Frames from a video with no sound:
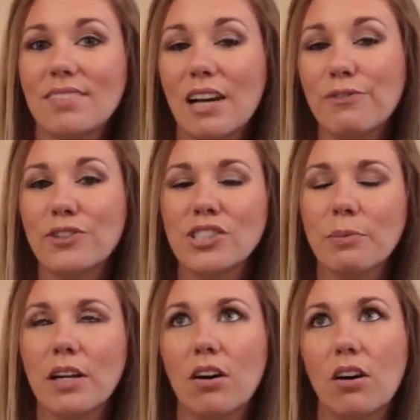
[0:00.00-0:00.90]
at first
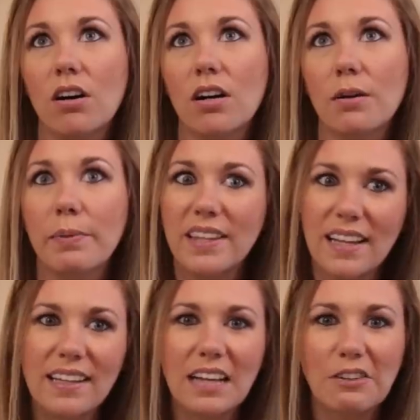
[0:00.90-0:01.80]
I'm like, oh. but
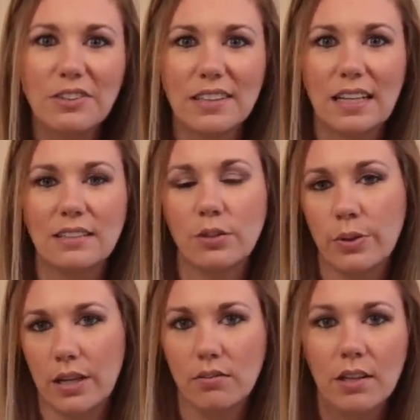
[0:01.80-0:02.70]
then I realized,
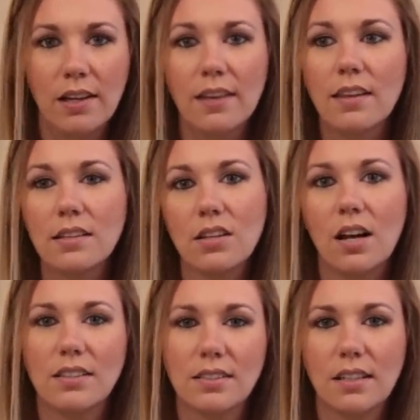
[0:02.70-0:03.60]
okay, that's
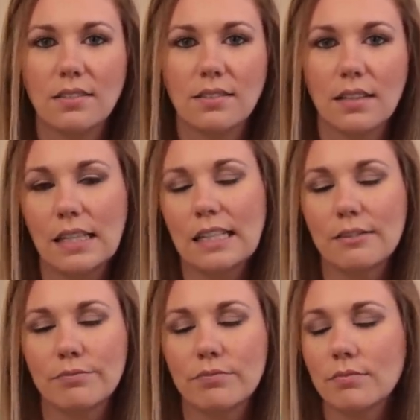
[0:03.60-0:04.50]
costing us
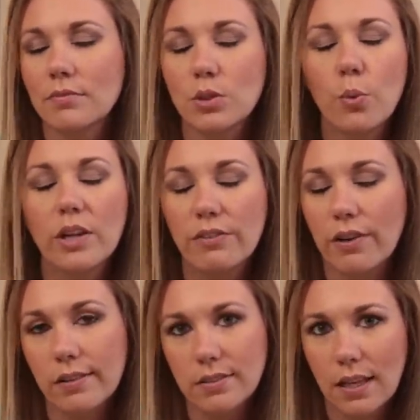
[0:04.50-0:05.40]
like
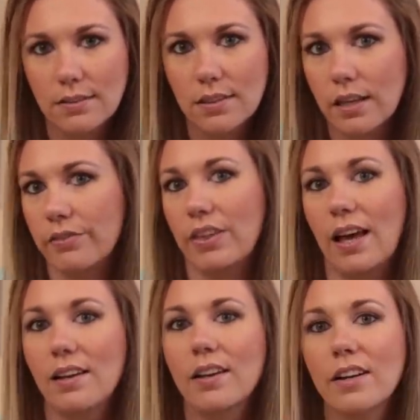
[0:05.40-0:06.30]
25 cents, if
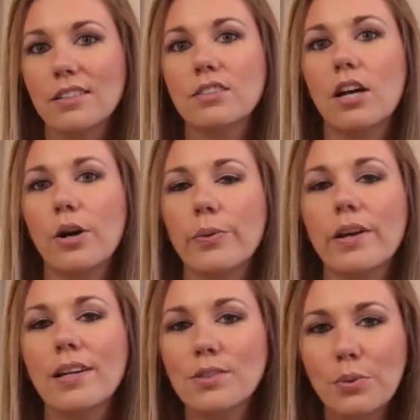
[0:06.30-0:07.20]
that.
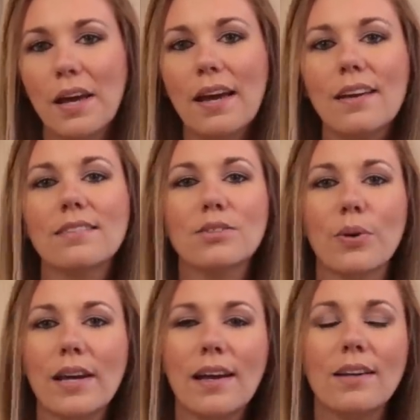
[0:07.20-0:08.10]
So it's okay, it's
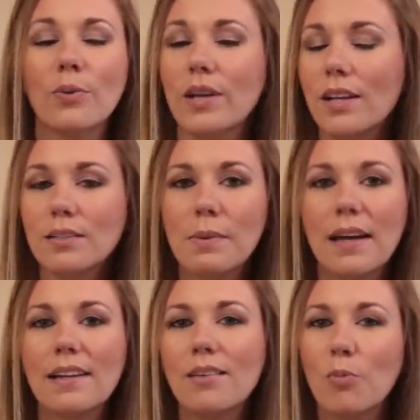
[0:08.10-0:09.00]
okay. I don't get as
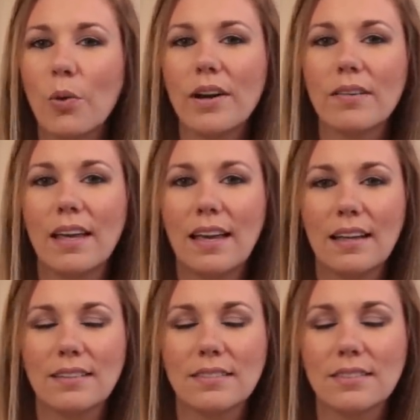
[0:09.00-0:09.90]
mad anymore.
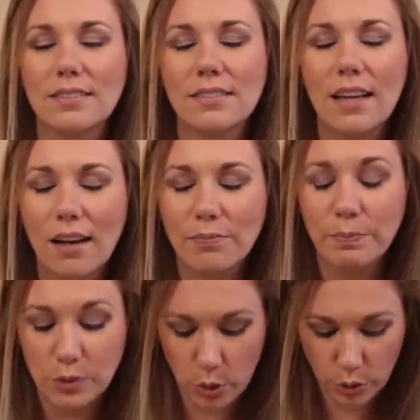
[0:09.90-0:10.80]
And yeah,
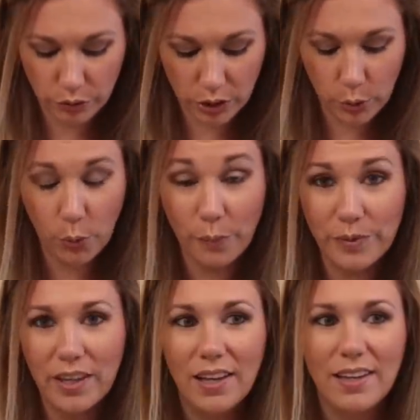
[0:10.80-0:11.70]
so they're really cool.
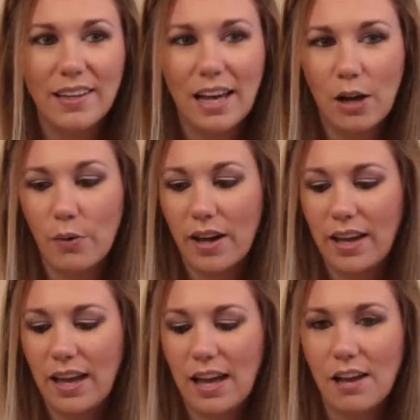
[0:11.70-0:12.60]
Now
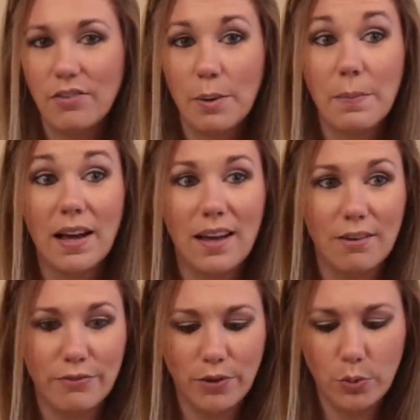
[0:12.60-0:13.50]
I have
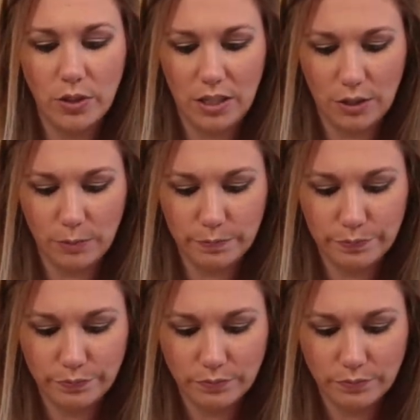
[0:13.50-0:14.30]
my phone here